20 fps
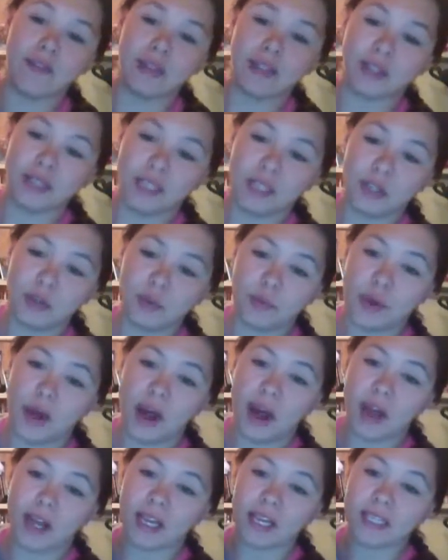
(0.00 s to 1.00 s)
like the little
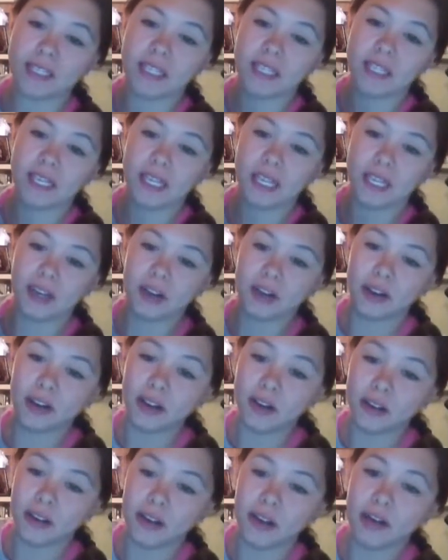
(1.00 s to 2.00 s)
pockets in here.
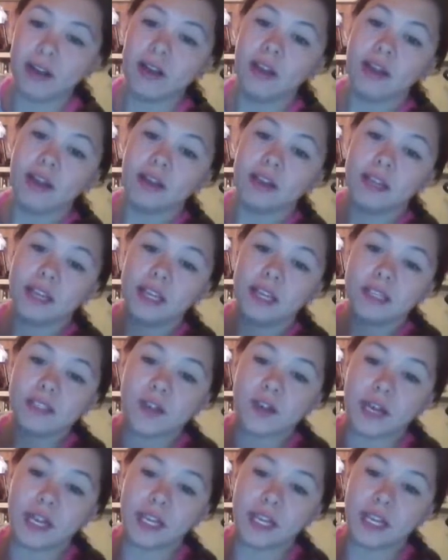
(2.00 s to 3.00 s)
These
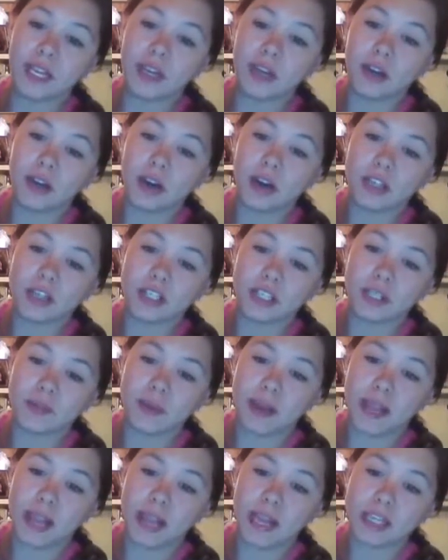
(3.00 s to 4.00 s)
right here are just
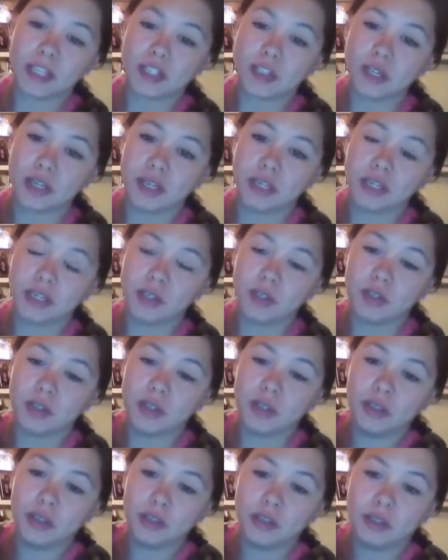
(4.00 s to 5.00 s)
my extra
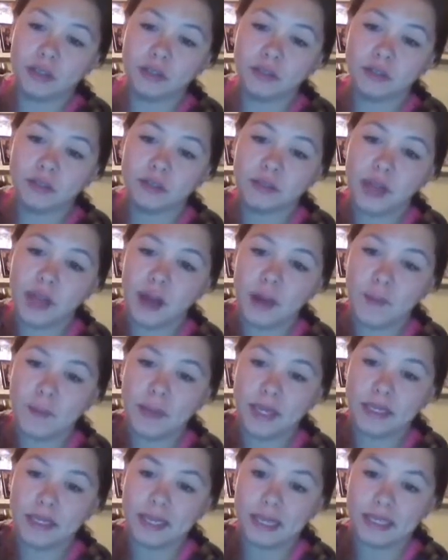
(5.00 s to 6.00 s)
little
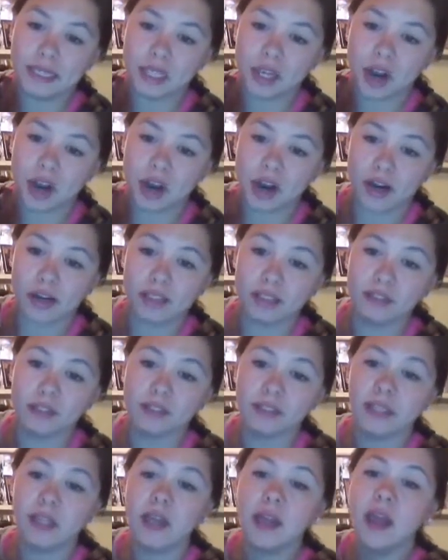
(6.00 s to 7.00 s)
index
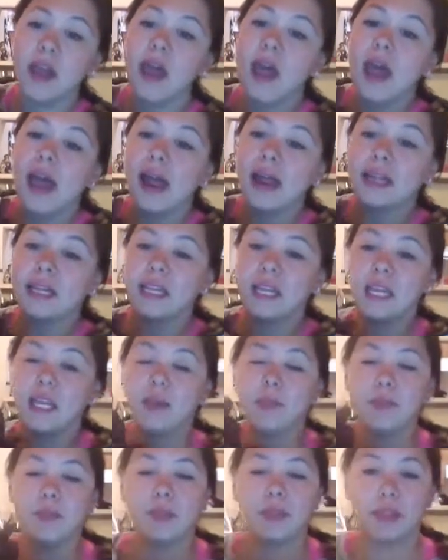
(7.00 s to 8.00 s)
cards. I
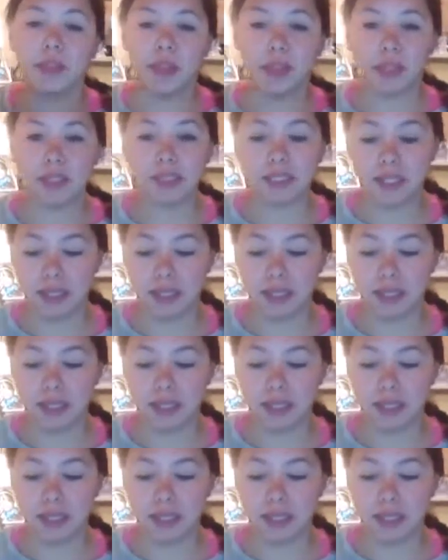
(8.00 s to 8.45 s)
keep this